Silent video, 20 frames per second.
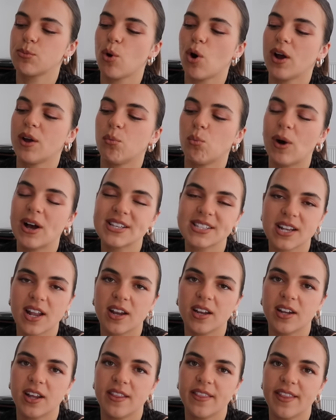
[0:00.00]
spot in West
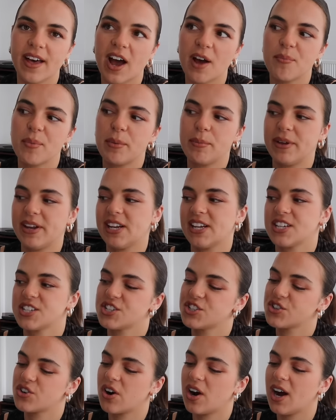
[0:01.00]
London that I've been meaning
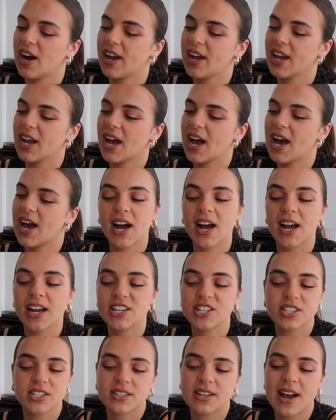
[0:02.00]
to try.
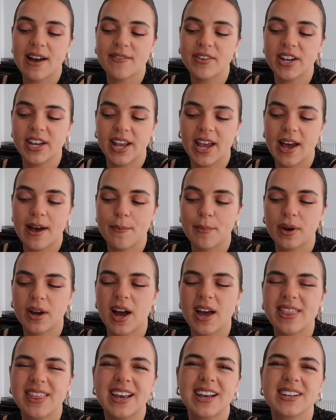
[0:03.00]
I just haven't yet, but
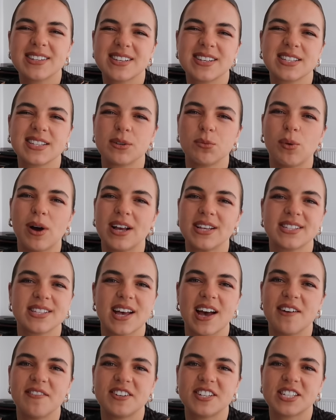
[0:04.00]
I think because it's in West
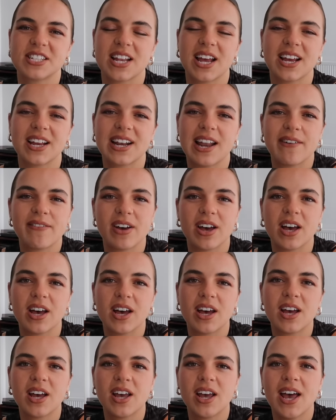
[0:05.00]
that I've just like
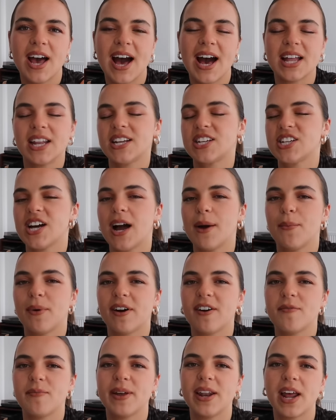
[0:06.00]
never had a time
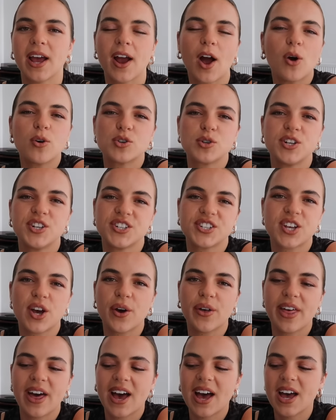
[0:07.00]
where I've been like, oh, should we just
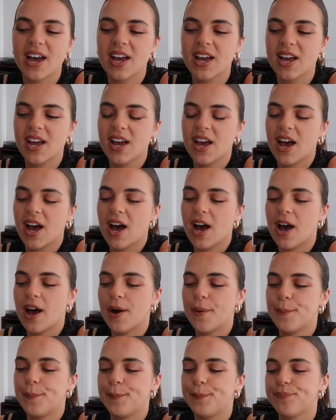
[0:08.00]
go there?
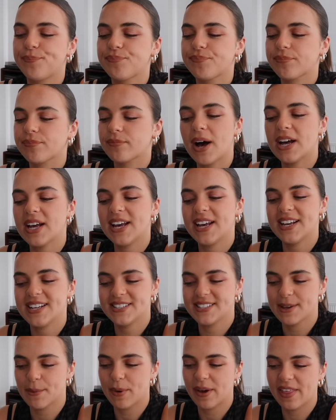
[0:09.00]
But it
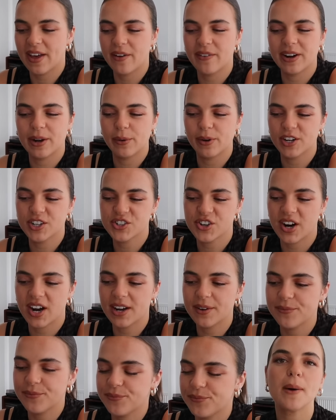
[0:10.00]
is somewhere that I really want to
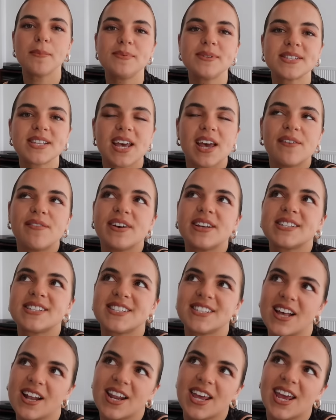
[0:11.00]
try. Pubs, if
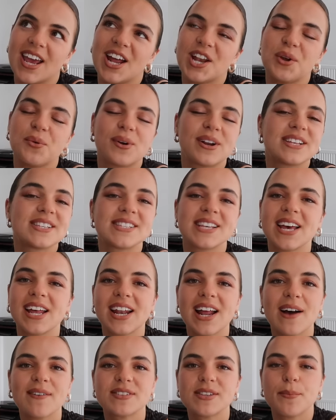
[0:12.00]
it's sunny and you want to sit
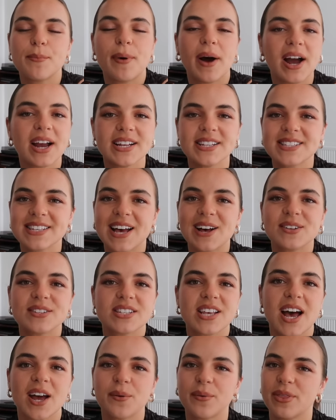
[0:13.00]
and have some pints
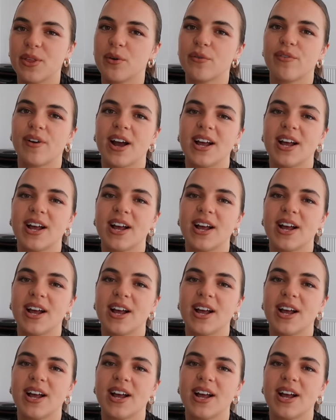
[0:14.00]
outside with your